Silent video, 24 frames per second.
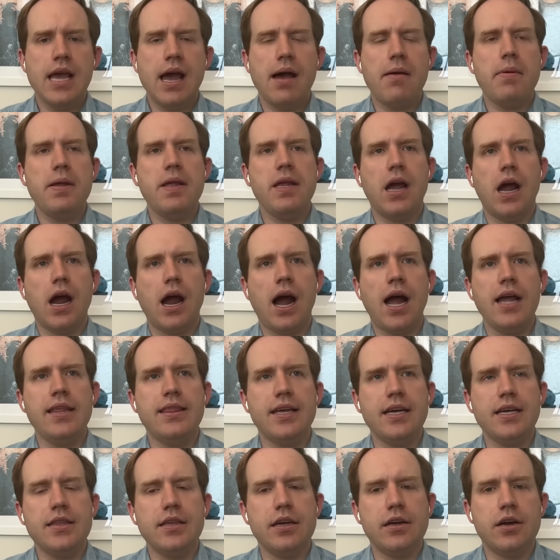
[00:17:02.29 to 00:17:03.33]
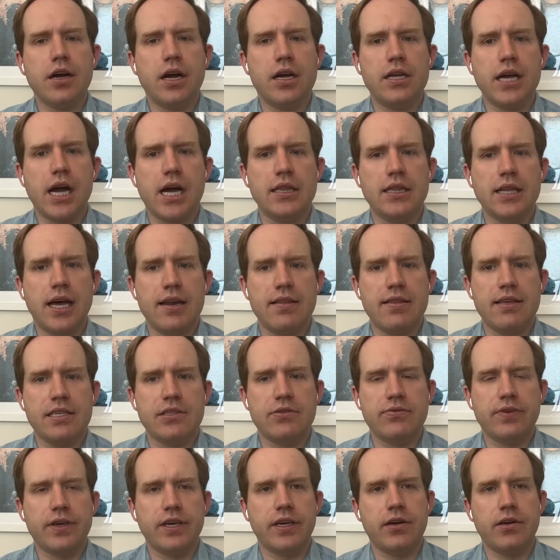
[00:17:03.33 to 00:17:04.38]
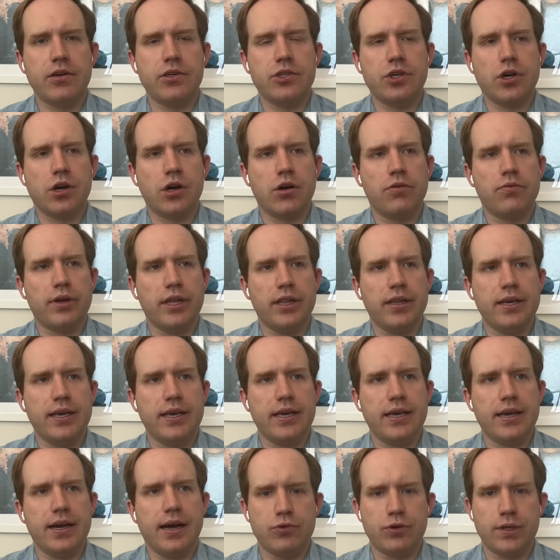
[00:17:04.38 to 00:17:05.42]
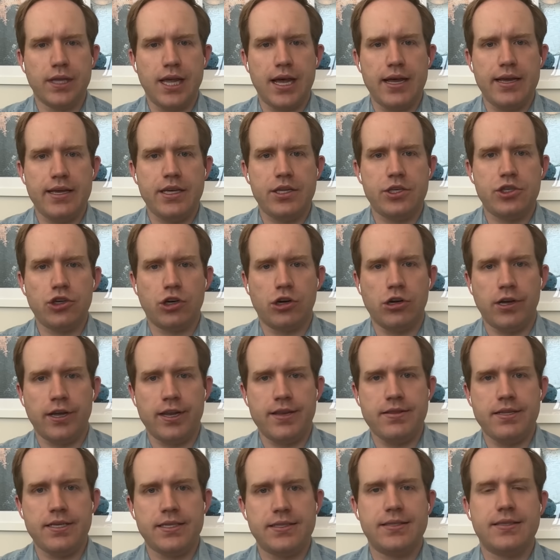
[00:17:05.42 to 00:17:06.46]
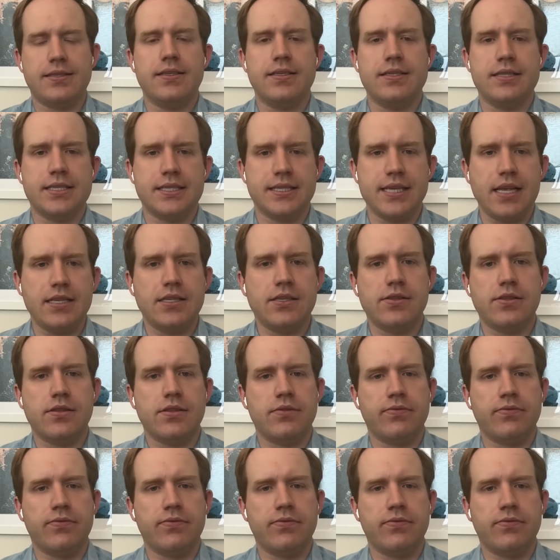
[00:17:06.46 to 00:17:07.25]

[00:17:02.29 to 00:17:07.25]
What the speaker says: Yeah, I think a lot of these figures are really reliant on the sense